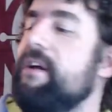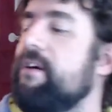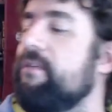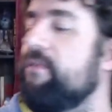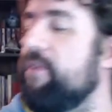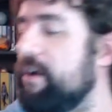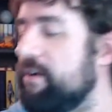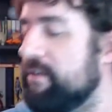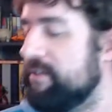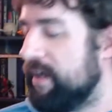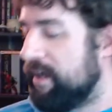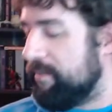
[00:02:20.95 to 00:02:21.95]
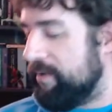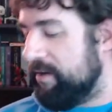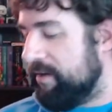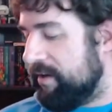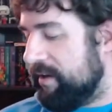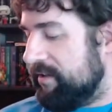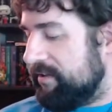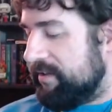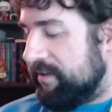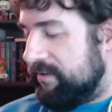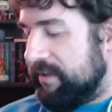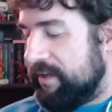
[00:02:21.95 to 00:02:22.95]
Right on top here is
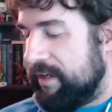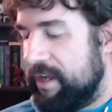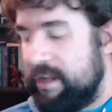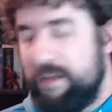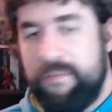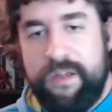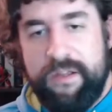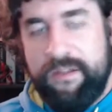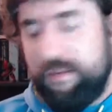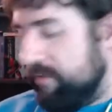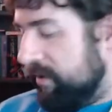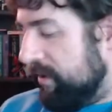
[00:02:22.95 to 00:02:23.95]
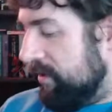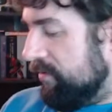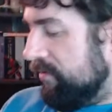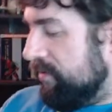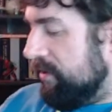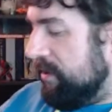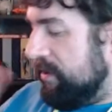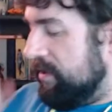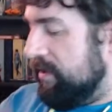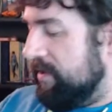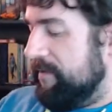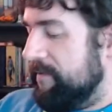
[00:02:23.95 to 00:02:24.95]
the game in the really cool
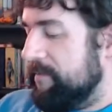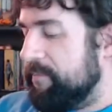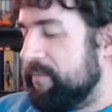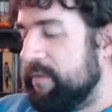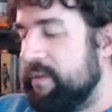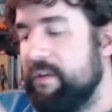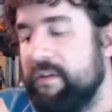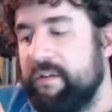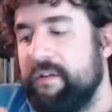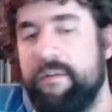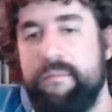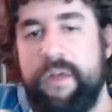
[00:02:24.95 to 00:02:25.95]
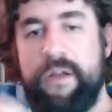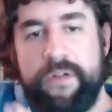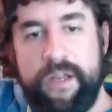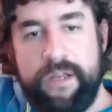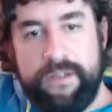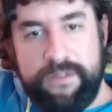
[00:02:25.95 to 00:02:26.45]
metal case.